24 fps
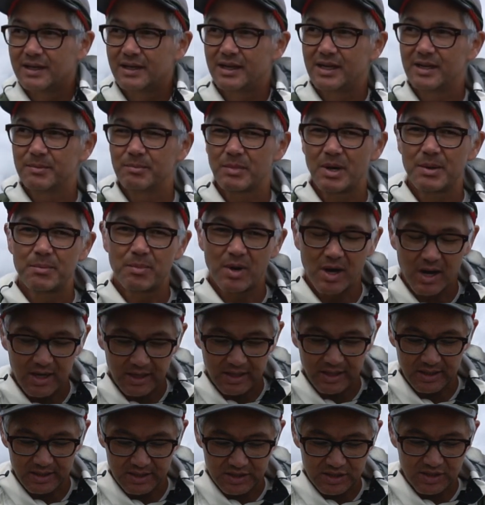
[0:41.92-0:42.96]
in my
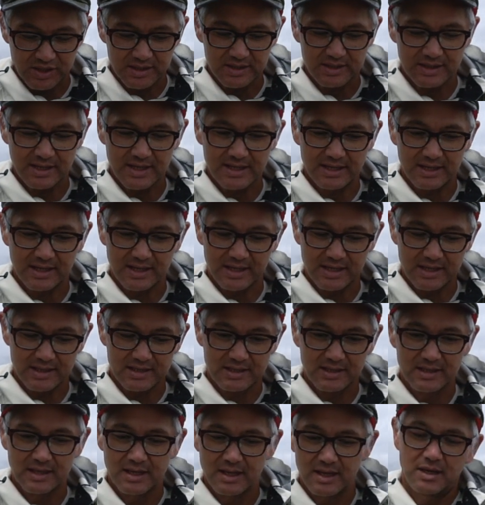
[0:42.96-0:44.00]
pocket just like
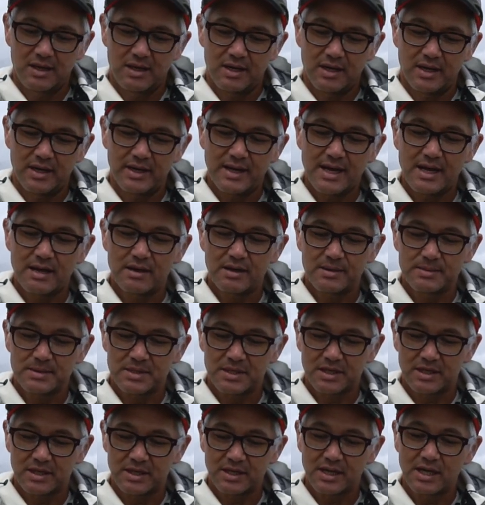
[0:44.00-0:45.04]
this. And now I'm
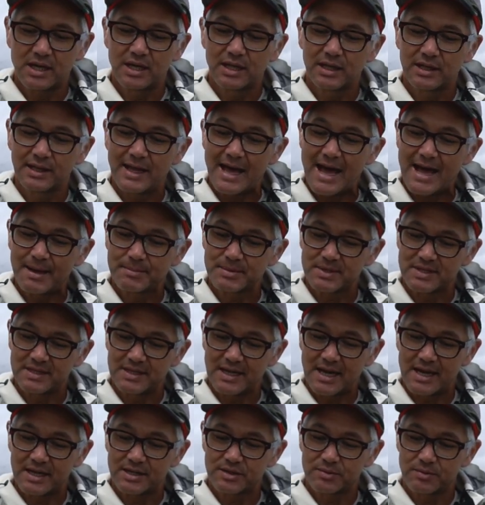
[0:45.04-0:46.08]
just gonna collapse
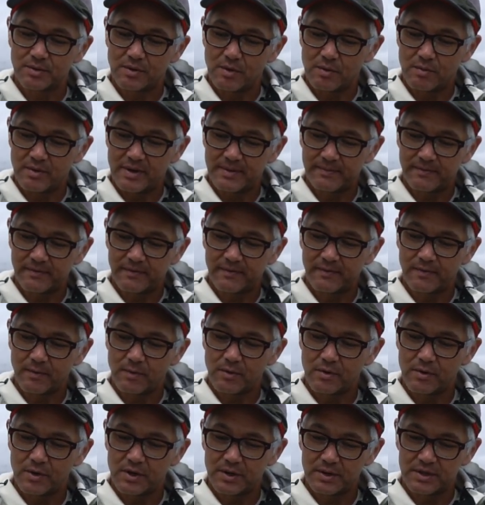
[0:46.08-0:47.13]
the actual
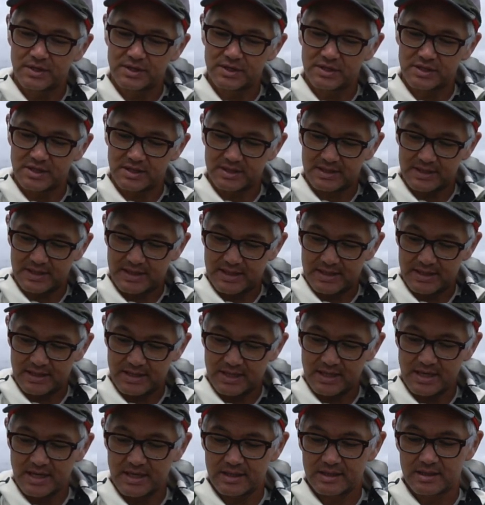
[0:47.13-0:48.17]
OM4 just like
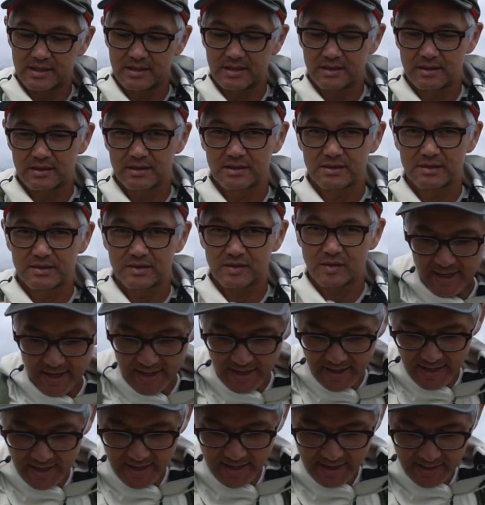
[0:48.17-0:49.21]
this.
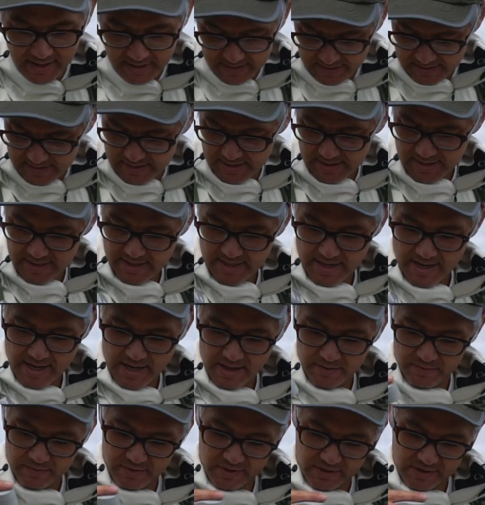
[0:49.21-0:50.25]
And then
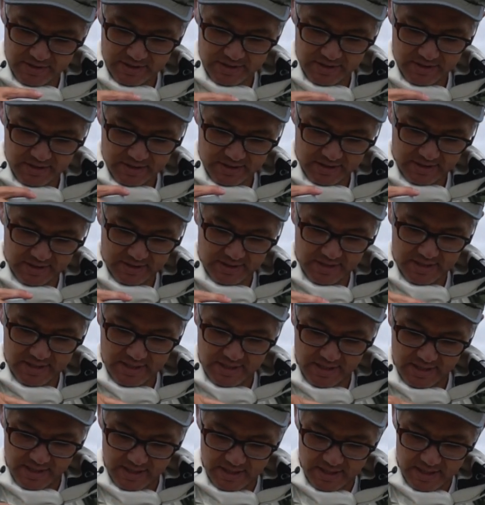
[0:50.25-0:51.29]
I will just stick
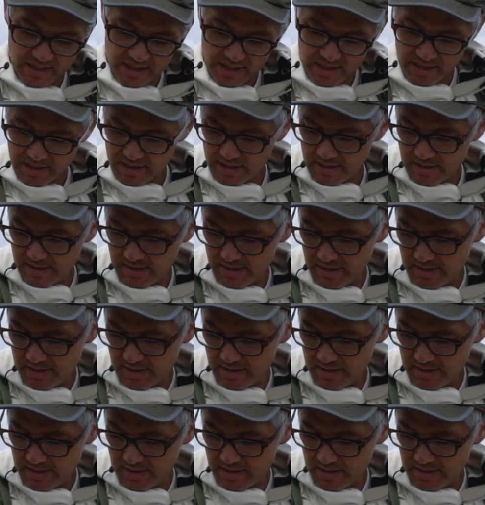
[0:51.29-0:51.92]
it in here.